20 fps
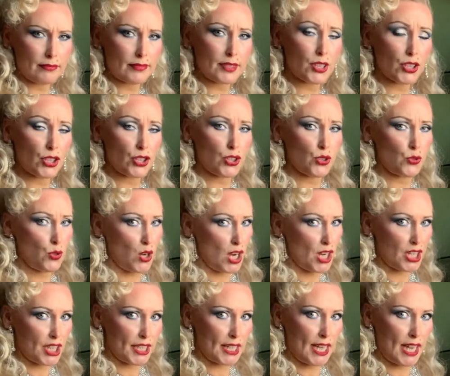you know, you are
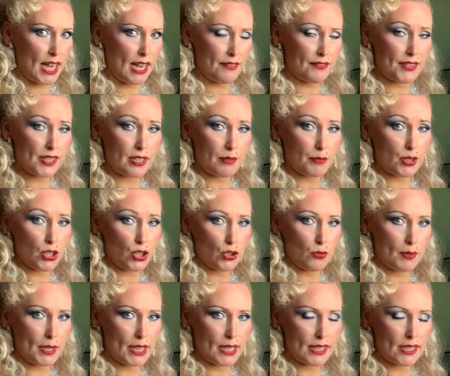going to have some
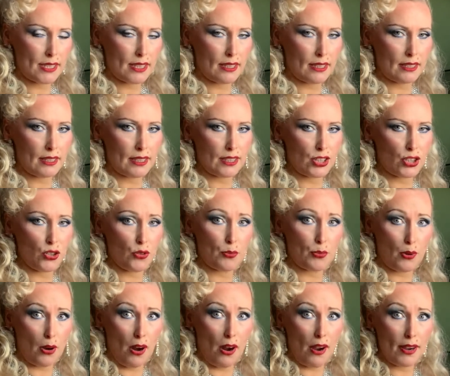humidity in your
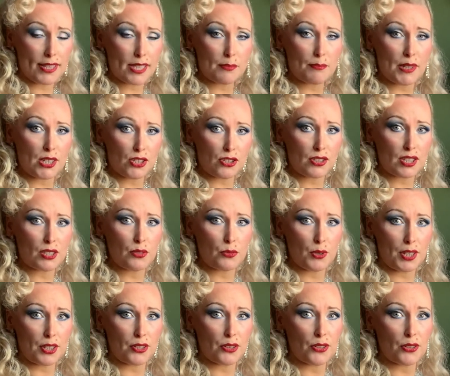bra, especially
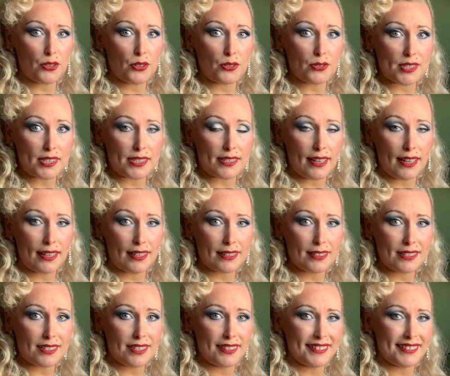when you're on
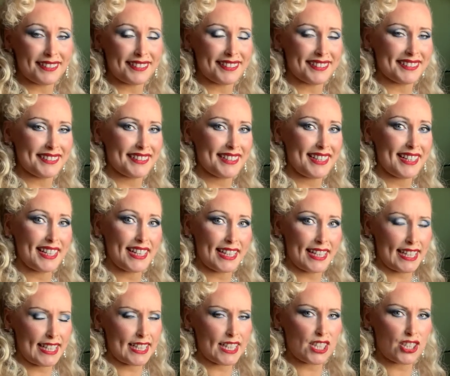stage.
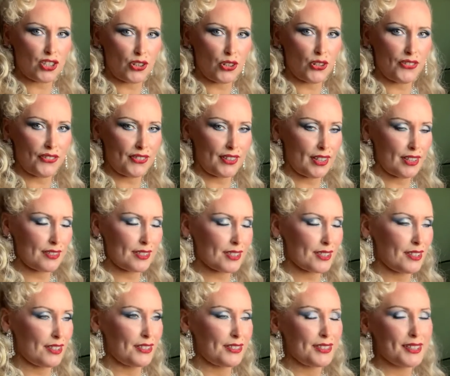It is hot there,
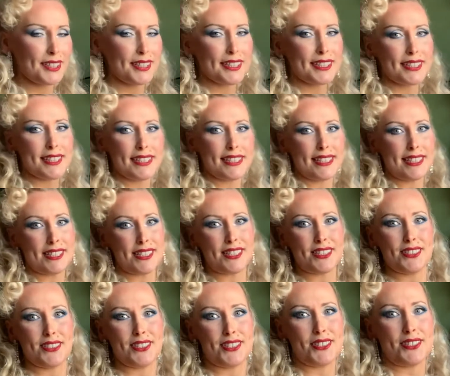so it's
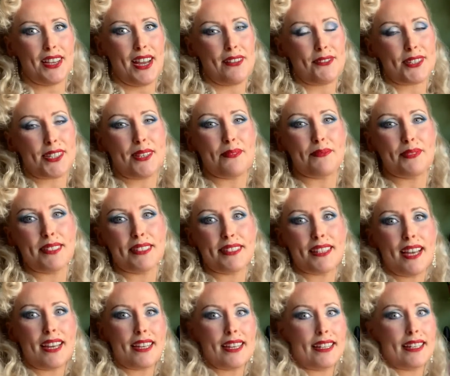good to have something
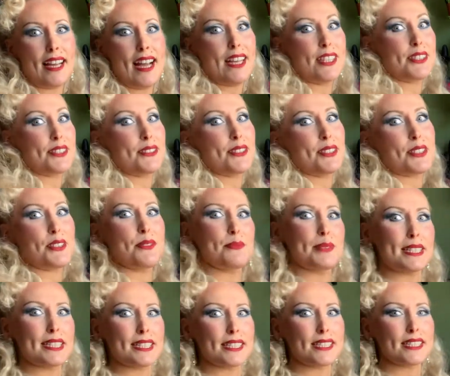that can handle the
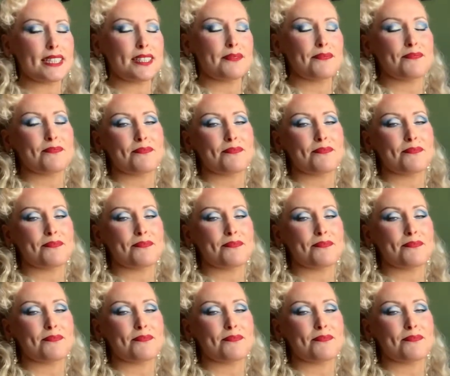humidity.